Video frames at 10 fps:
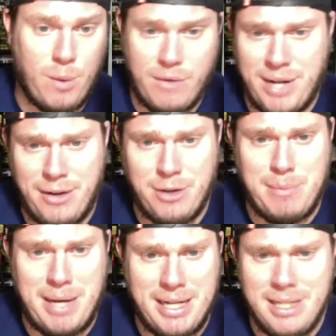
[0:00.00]
for Out of
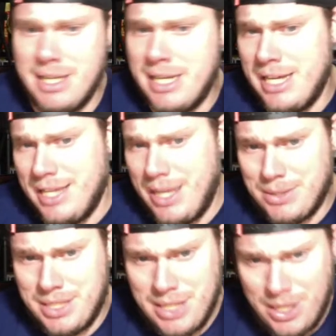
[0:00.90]
Body. That was
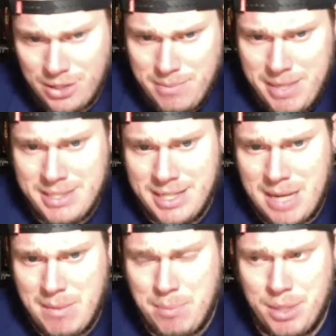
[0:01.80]
another amazing
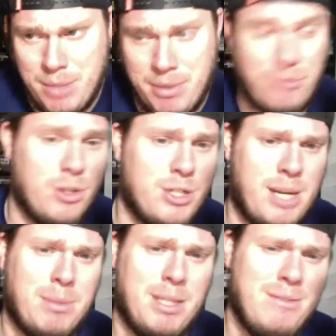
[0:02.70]
comic book, but unfortunately,
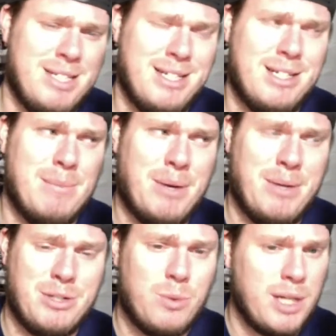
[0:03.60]
I believe it did come out
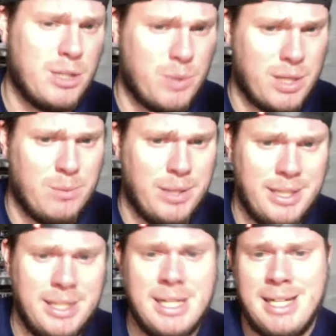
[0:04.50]
in 2021.
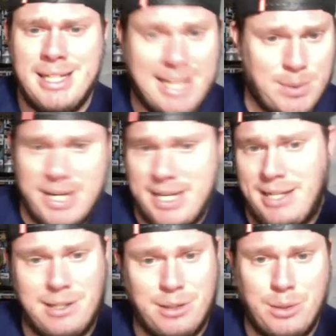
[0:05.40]
That's why I didn't
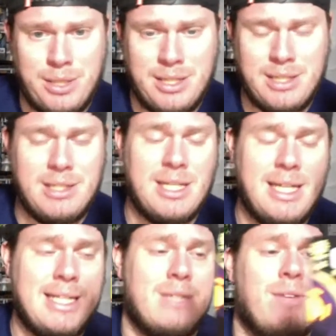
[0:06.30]
include it in
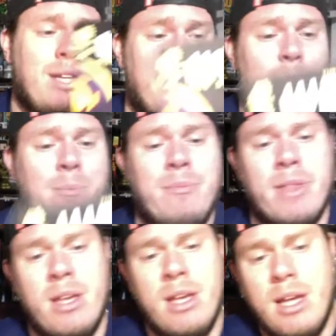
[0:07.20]
this video.
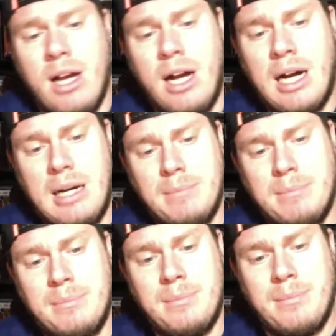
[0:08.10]
Um,
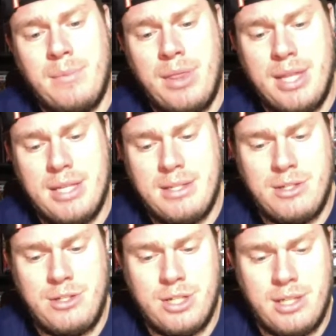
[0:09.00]
this is
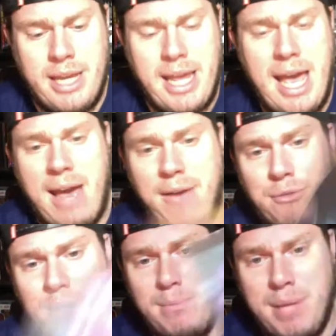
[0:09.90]
just like
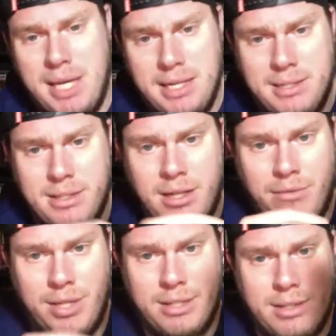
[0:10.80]
every piece of
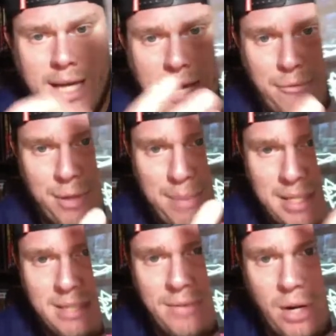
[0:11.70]

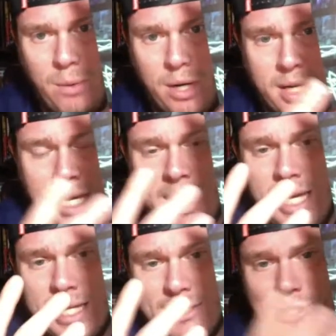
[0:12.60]
artwork
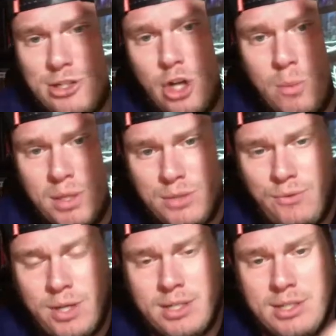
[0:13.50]
is so much
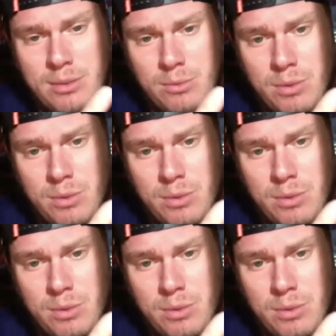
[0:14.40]
fun to